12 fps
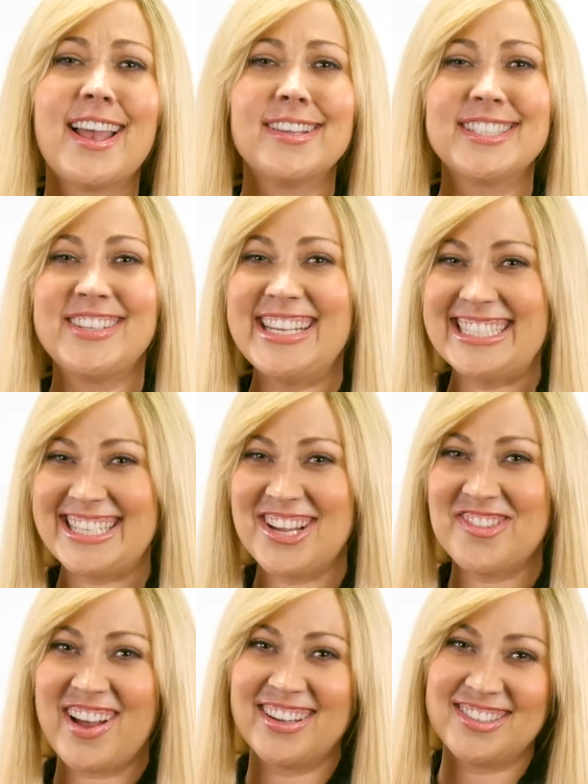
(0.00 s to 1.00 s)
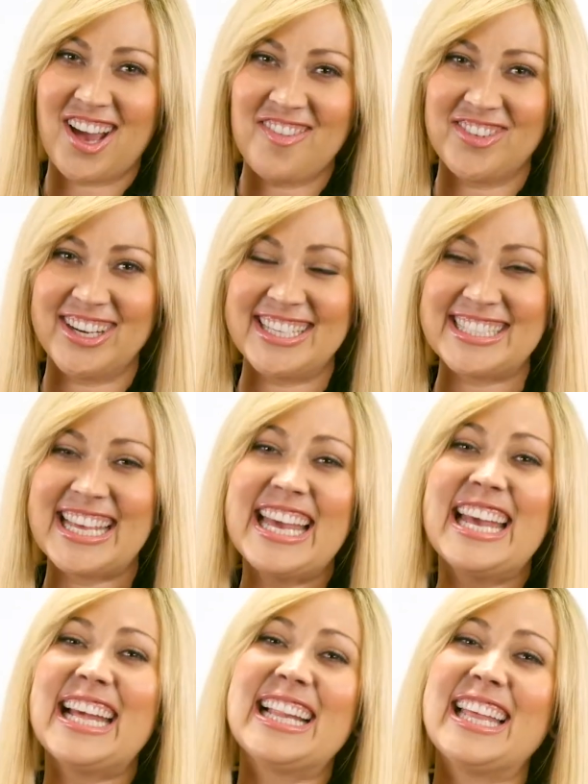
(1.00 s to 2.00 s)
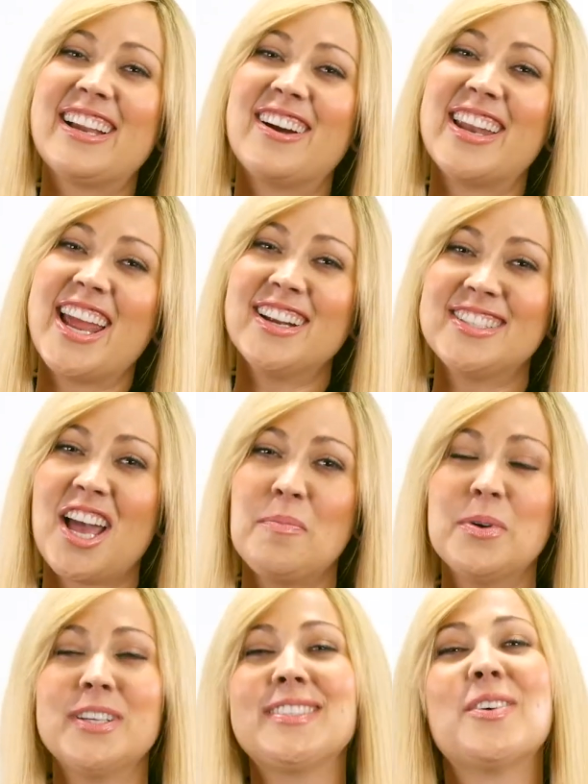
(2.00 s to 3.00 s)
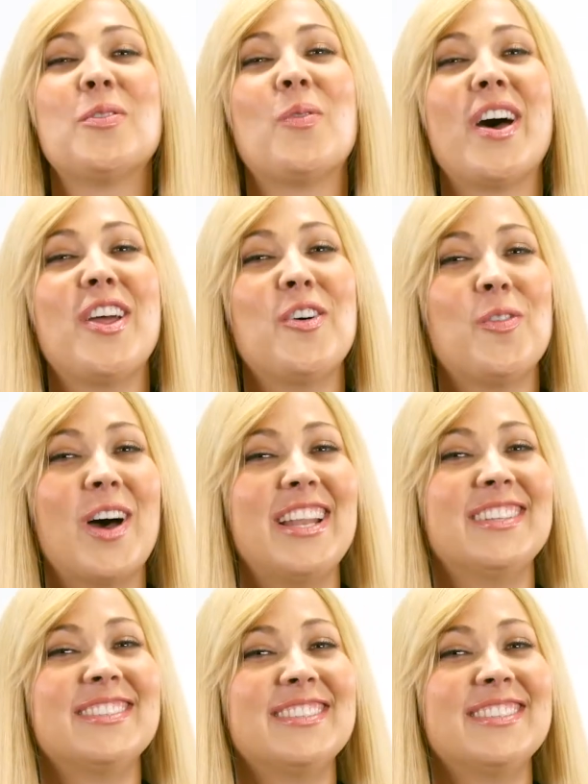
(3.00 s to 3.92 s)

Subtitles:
else you need to know about toppers, click on Hair Toppers 101.